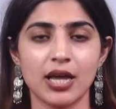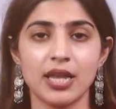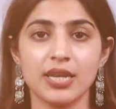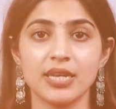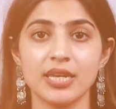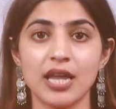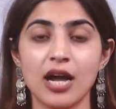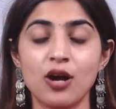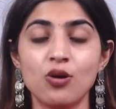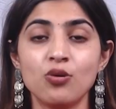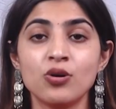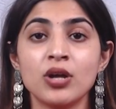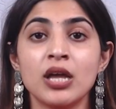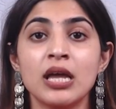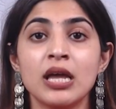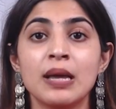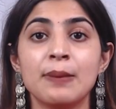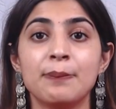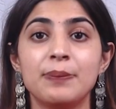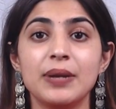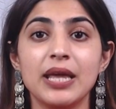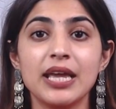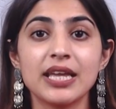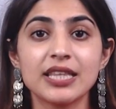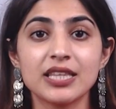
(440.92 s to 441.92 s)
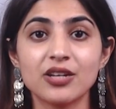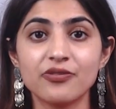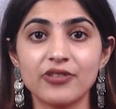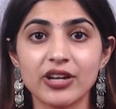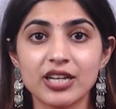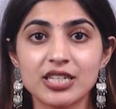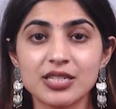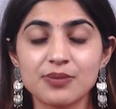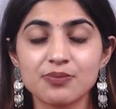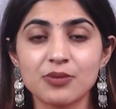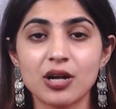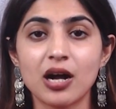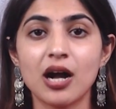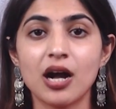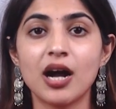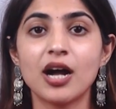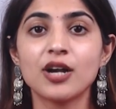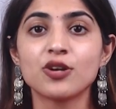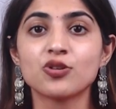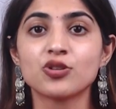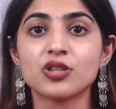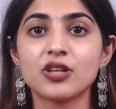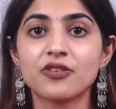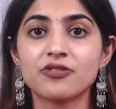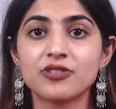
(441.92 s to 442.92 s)
And now, playing the victim card,
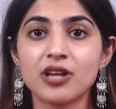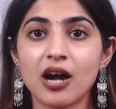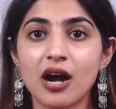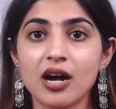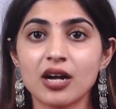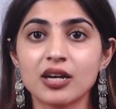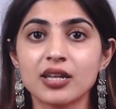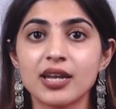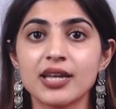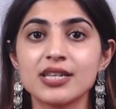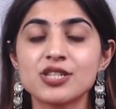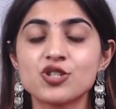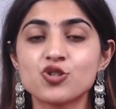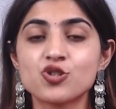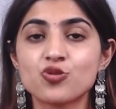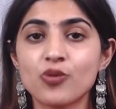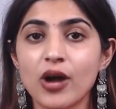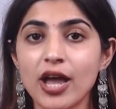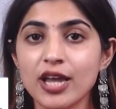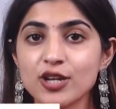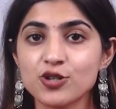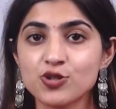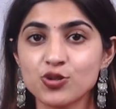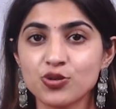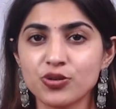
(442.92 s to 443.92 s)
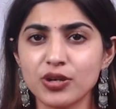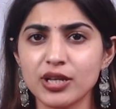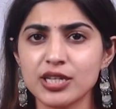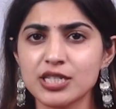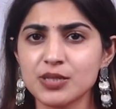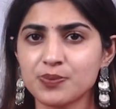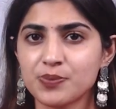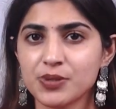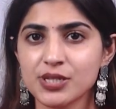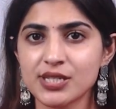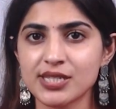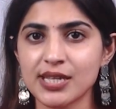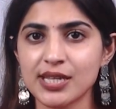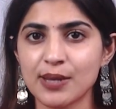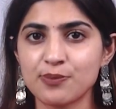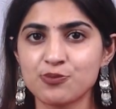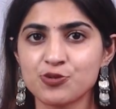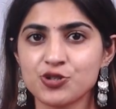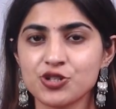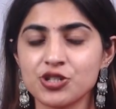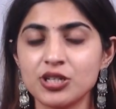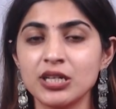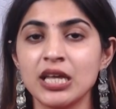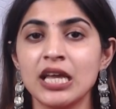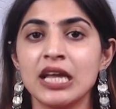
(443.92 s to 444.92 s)
Uddhav Thackeray is trying to create a
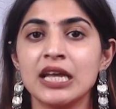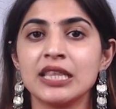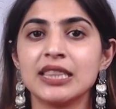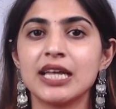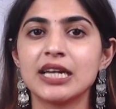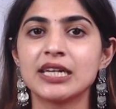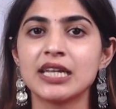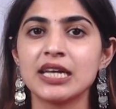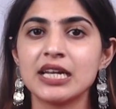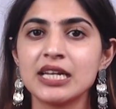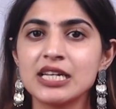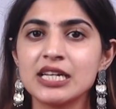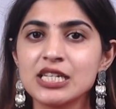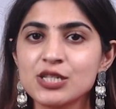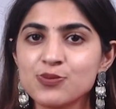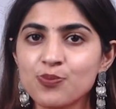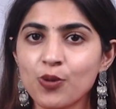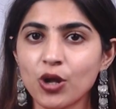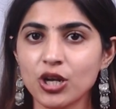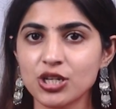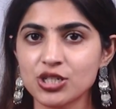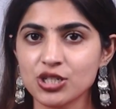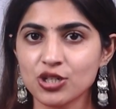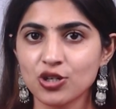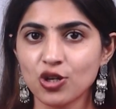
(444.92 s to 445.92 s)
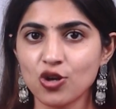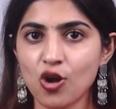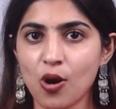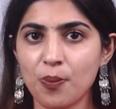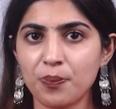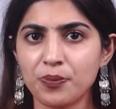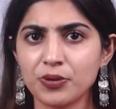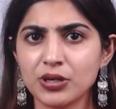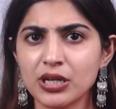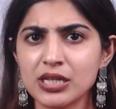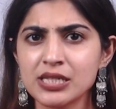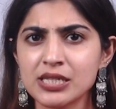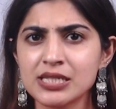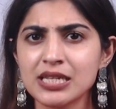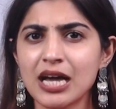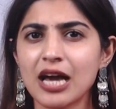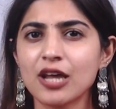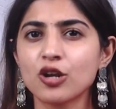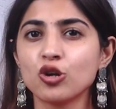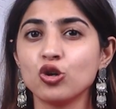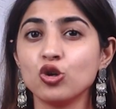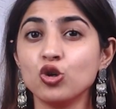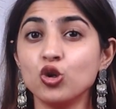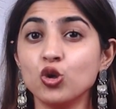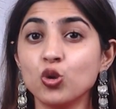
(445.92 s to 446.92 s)
perception that his political opponents
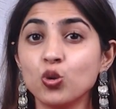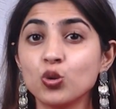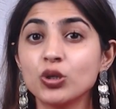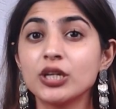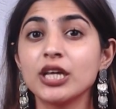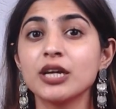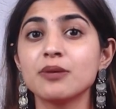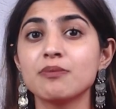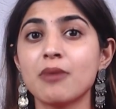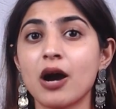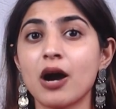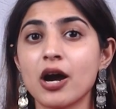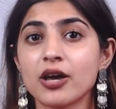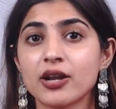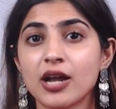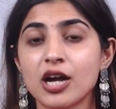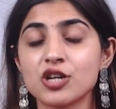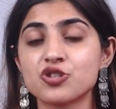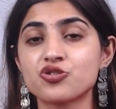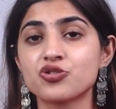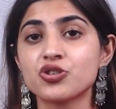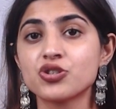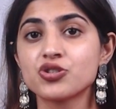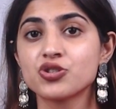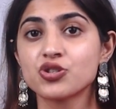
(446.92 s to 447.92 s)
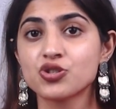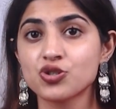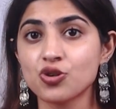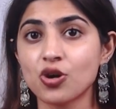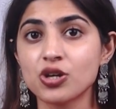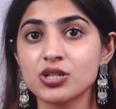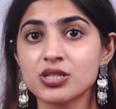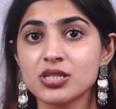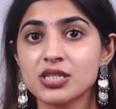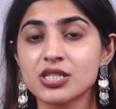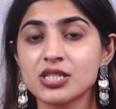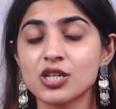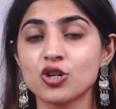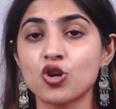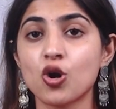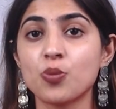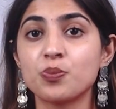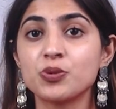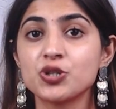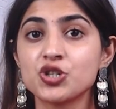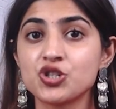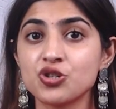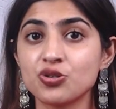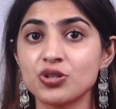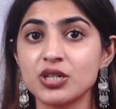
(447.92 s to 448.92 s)
are looting Maharashtra's resources and
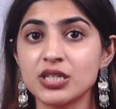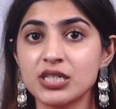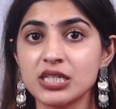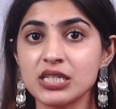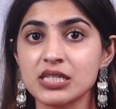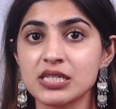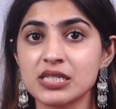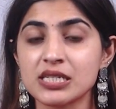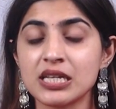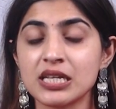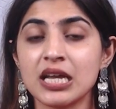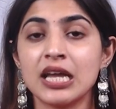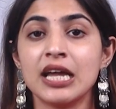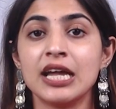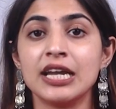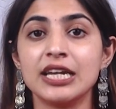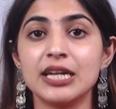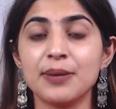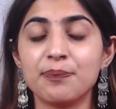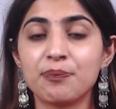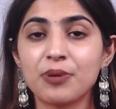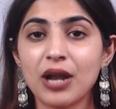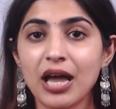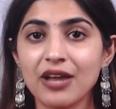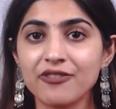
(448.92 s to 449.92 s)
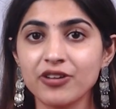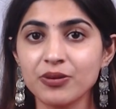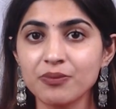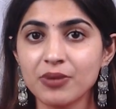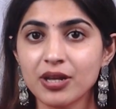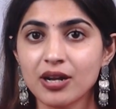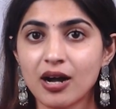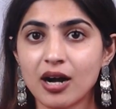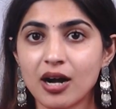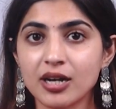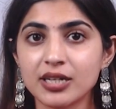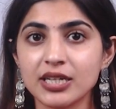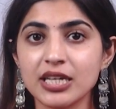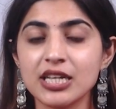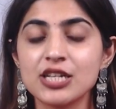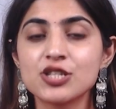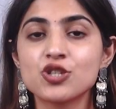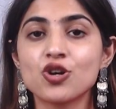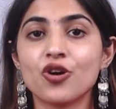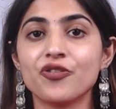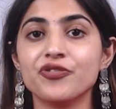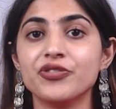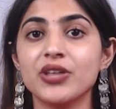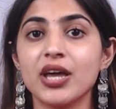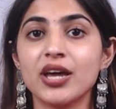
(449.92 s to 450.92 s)
opportunities, depriving Marathis
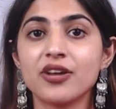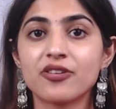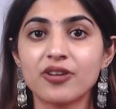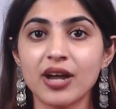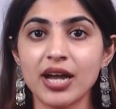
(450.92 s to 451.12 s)
of their